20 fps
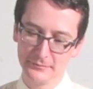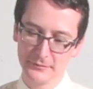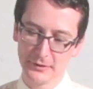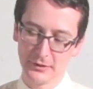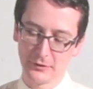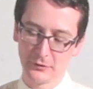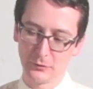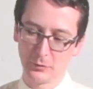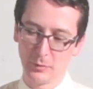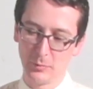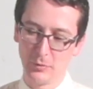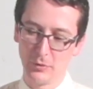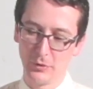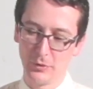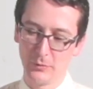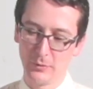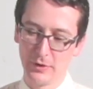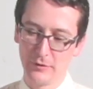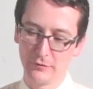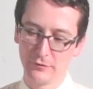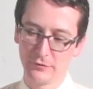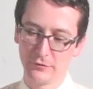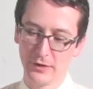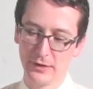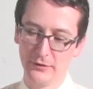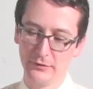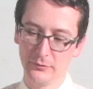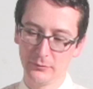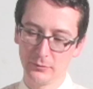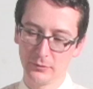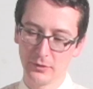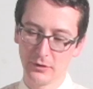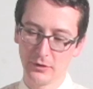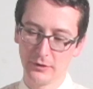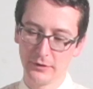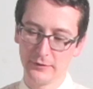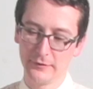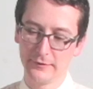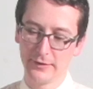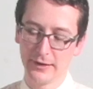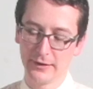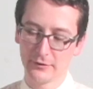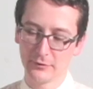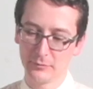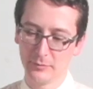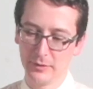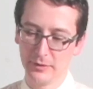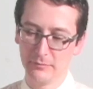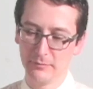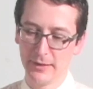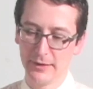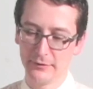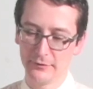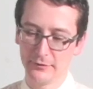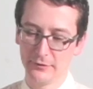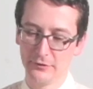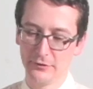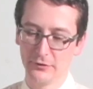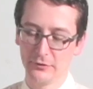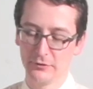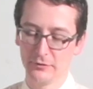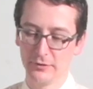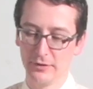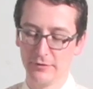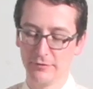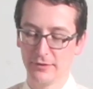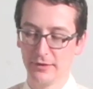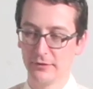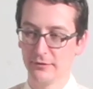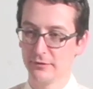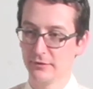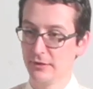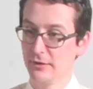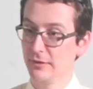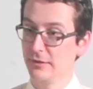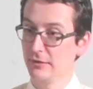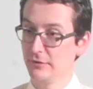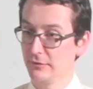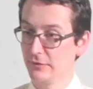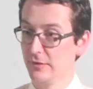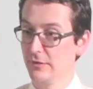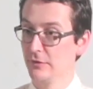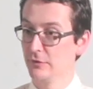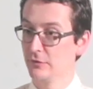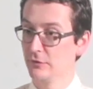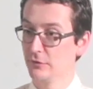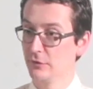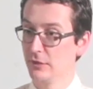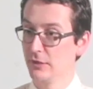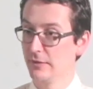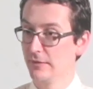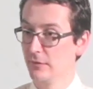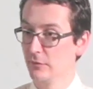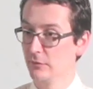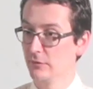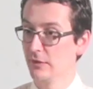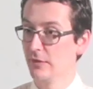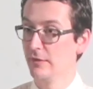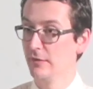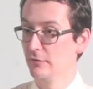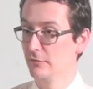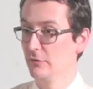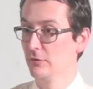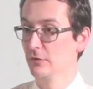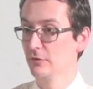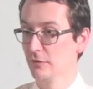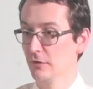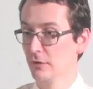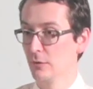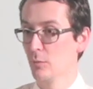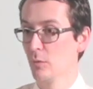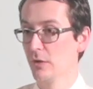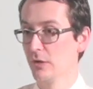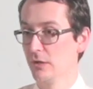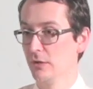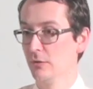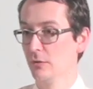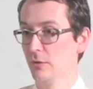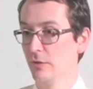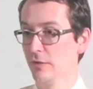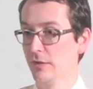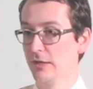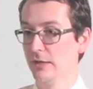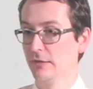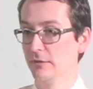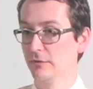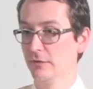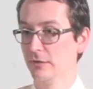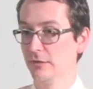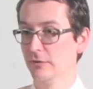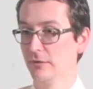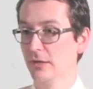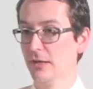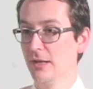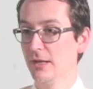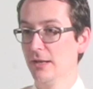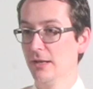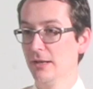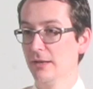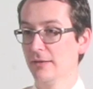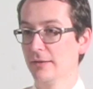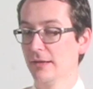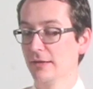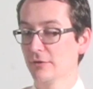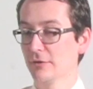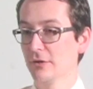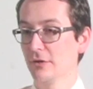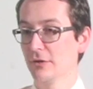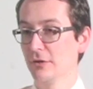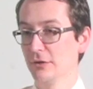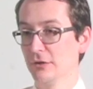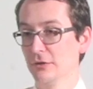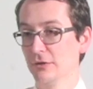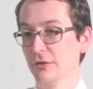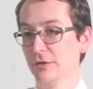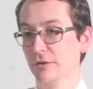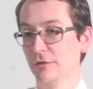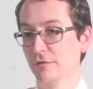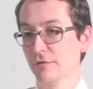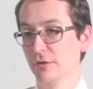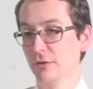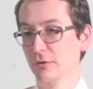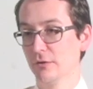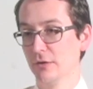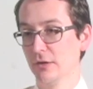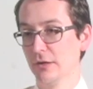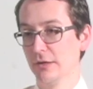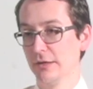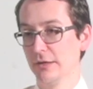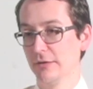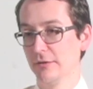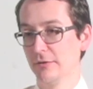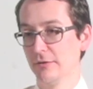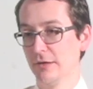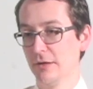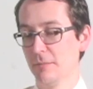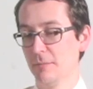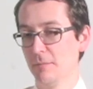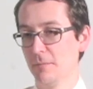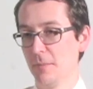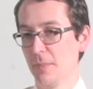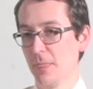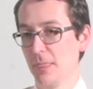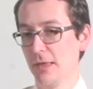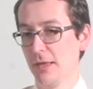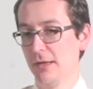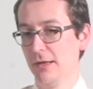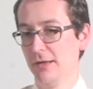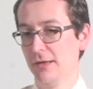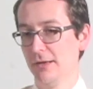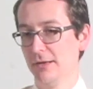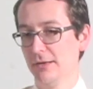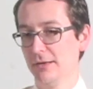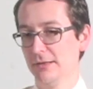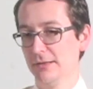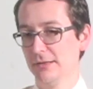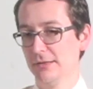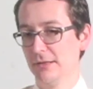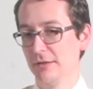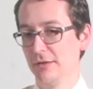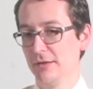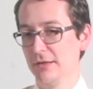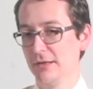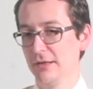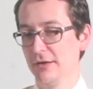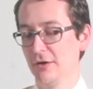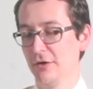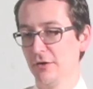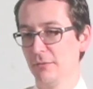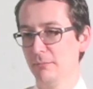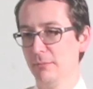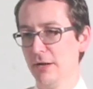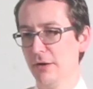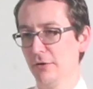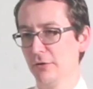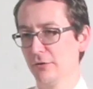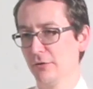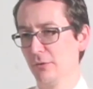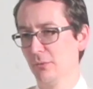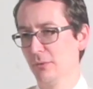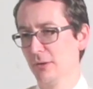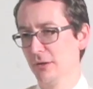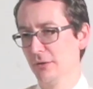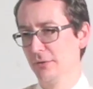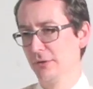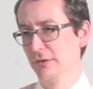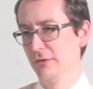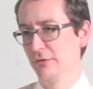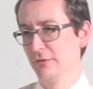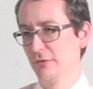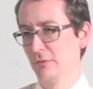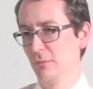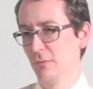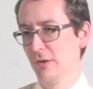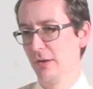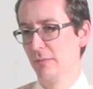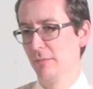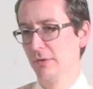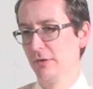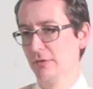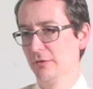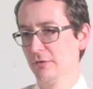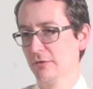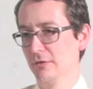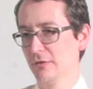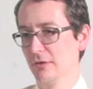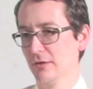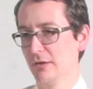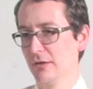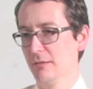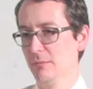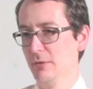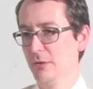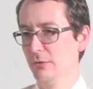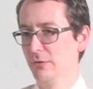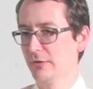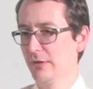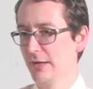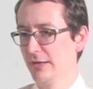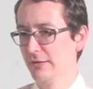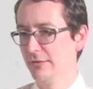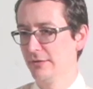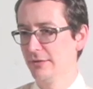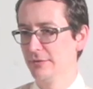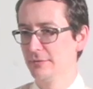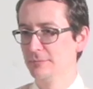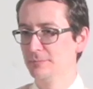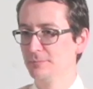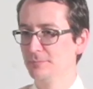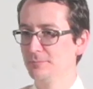got to a point where friends will kind of text me messages, and if they see things in the street and they'll say, "This looks like one of your things," and that's kind of good that it feels like it's. I think it kind of mirrors the world in some way, but it's a slightly mutated